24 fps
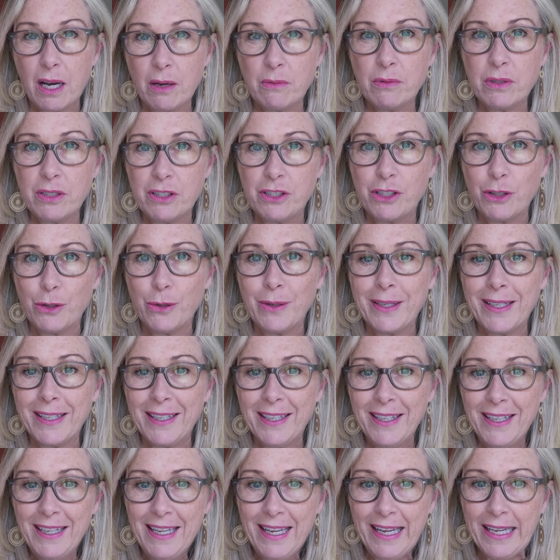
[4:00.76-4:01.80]
I was doing
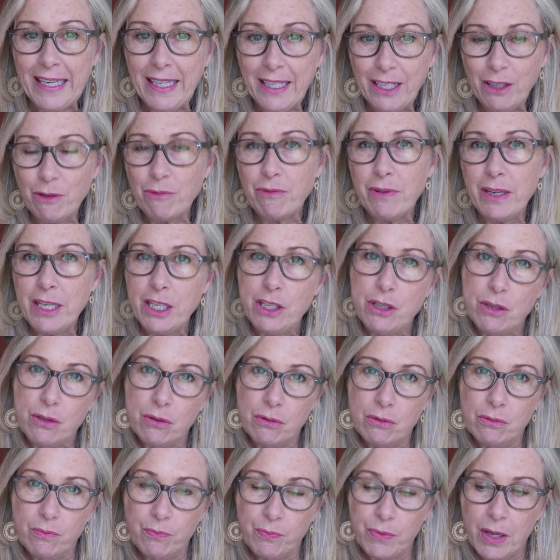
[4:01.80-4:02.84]
in a
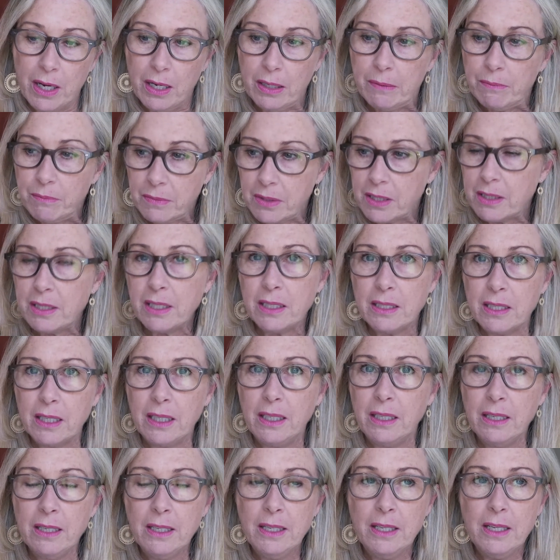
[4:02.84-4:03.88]
regional um,
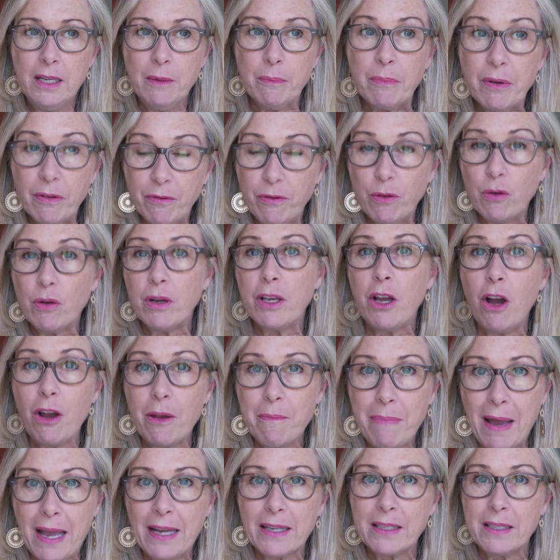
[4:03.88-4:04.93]
city before
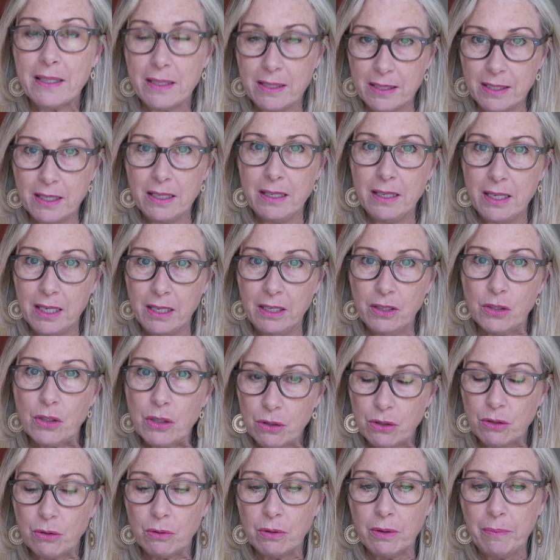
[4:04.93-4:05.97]
going back to Sydney to
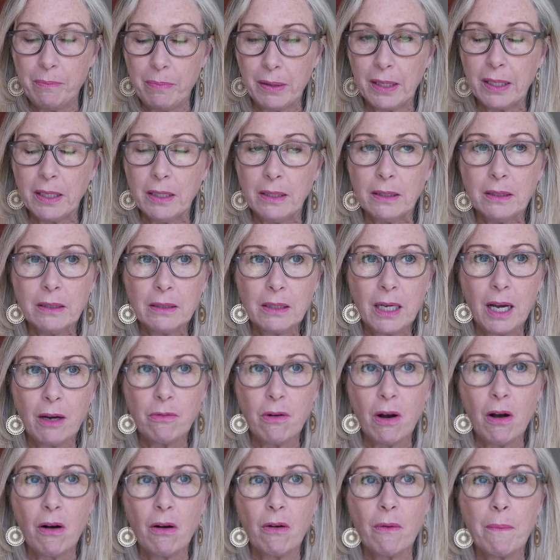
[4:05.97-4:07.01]
do a bigger a
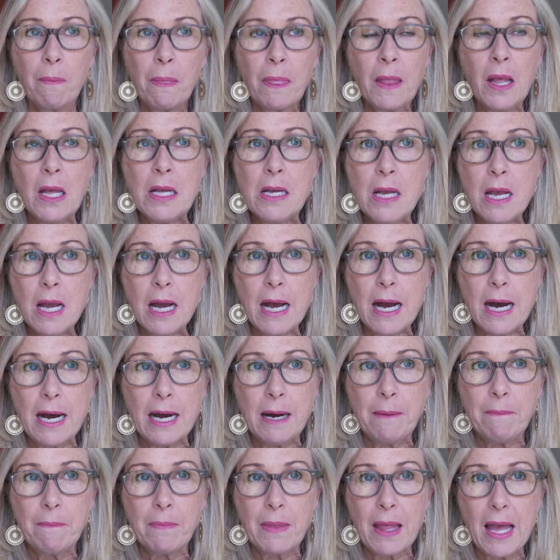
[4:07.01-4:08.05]
role.
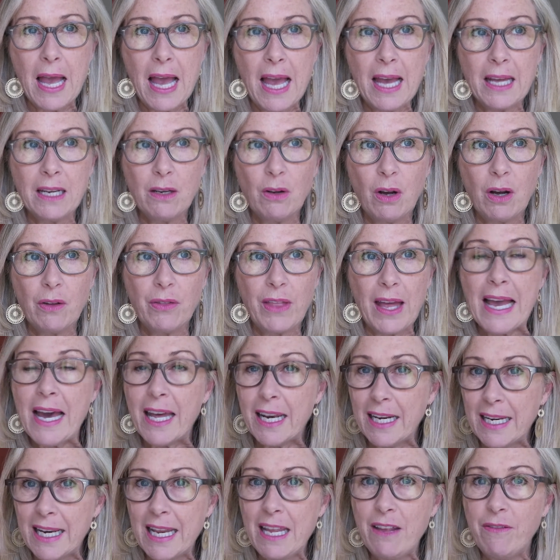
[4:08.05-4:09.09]
Um, and they
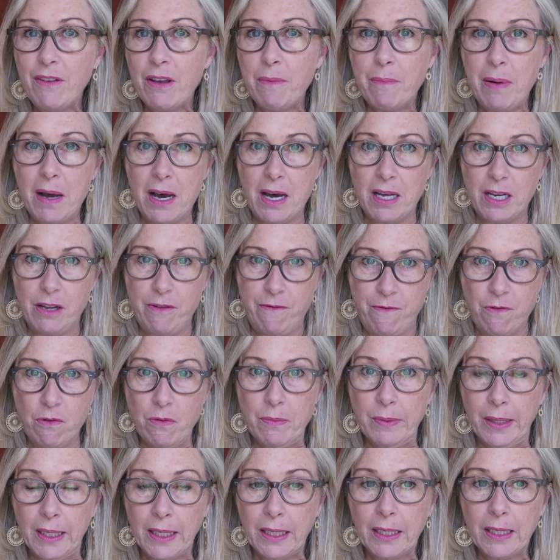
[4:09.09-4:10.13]
had a leaving party for
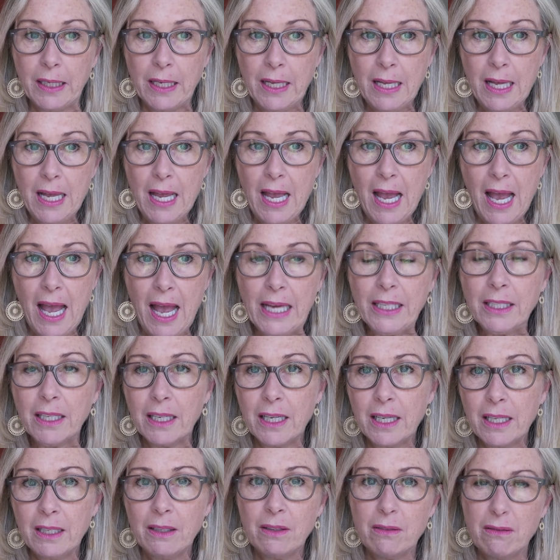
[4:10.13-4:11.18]
me. And
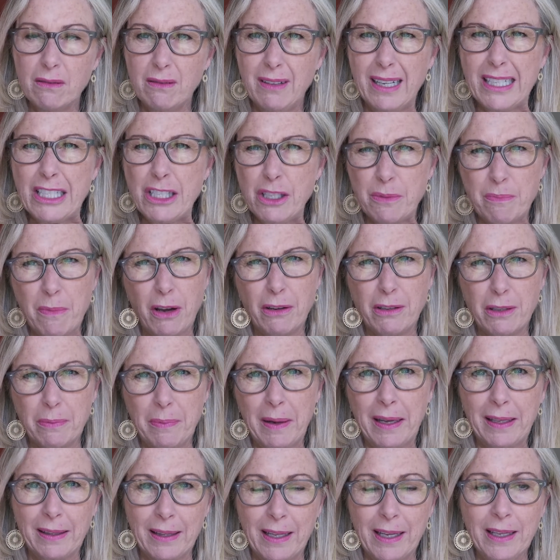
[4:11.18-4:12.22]
I, I smoked
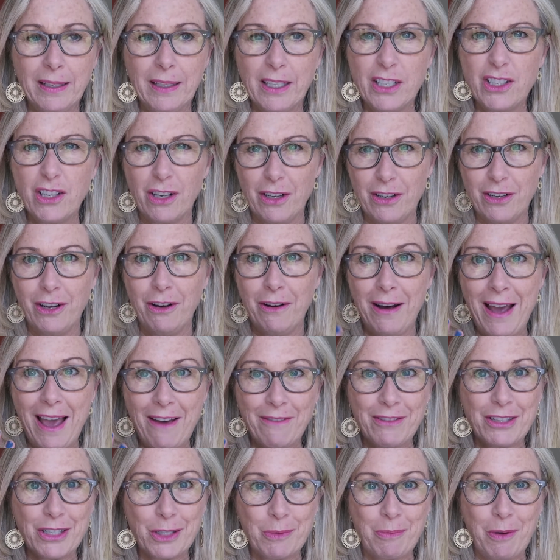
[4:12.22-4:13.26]
back then. I don't know. I
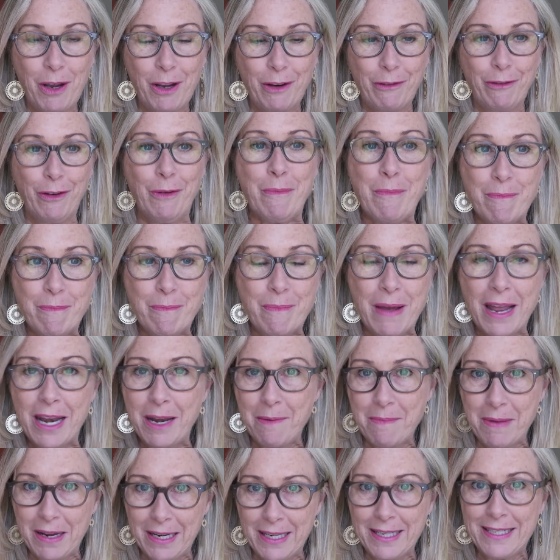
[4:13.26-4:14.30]
haven't smoked for
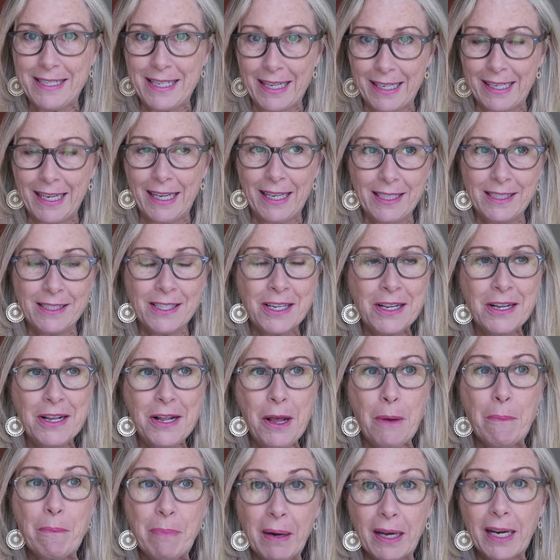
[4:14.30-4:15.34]
many, many decades.
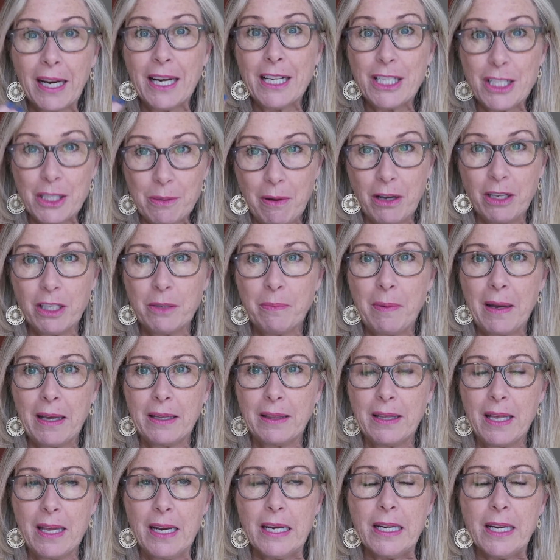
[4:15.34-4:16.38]
But I smoked
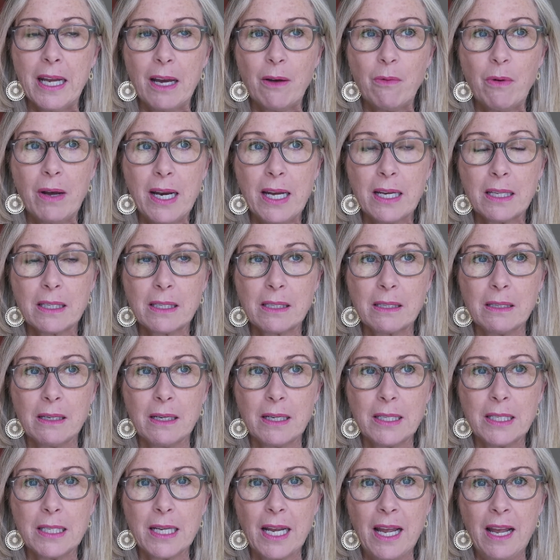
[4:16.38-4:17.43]
back then and I went
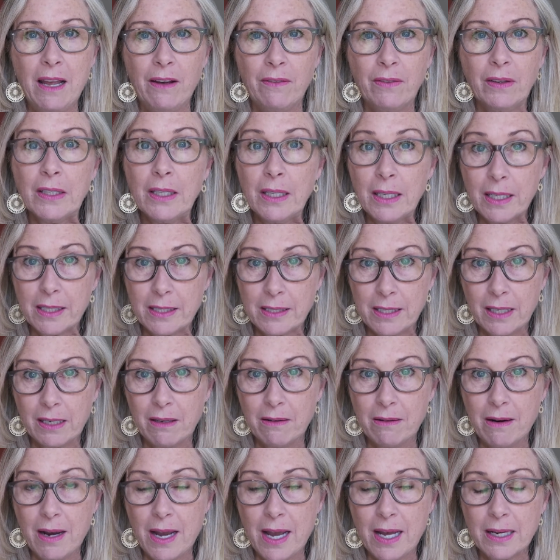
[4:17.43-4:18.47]
outside to have a
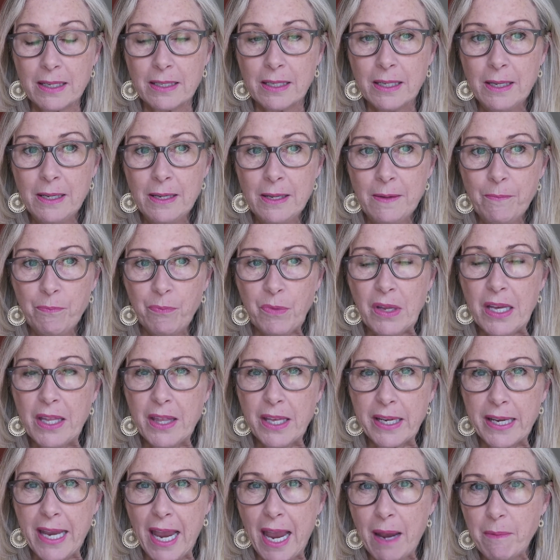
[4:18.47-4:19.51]
cigarette. And
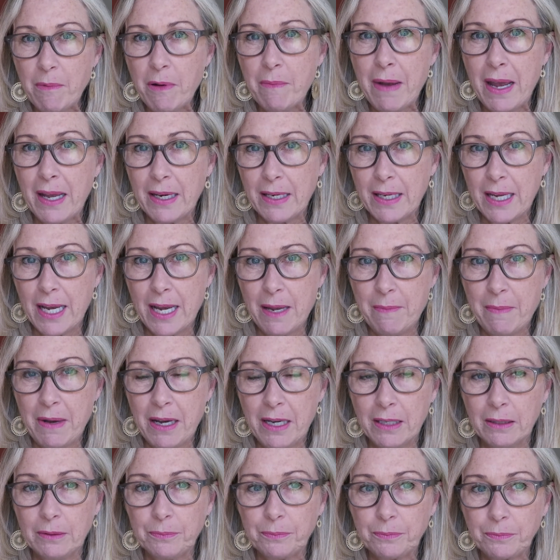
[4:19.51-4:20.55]
the cameraman came
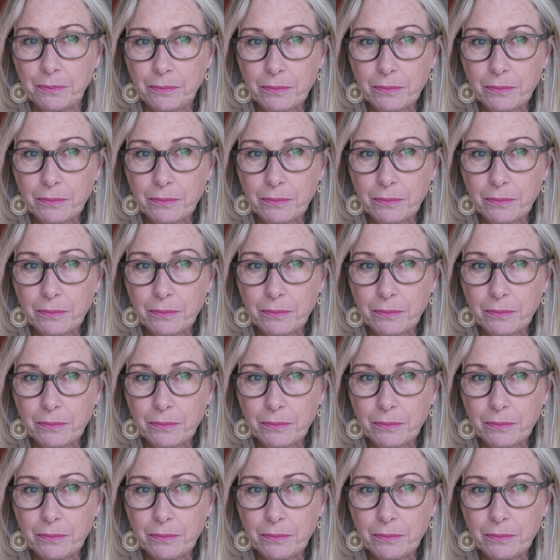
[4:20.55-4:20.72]
out.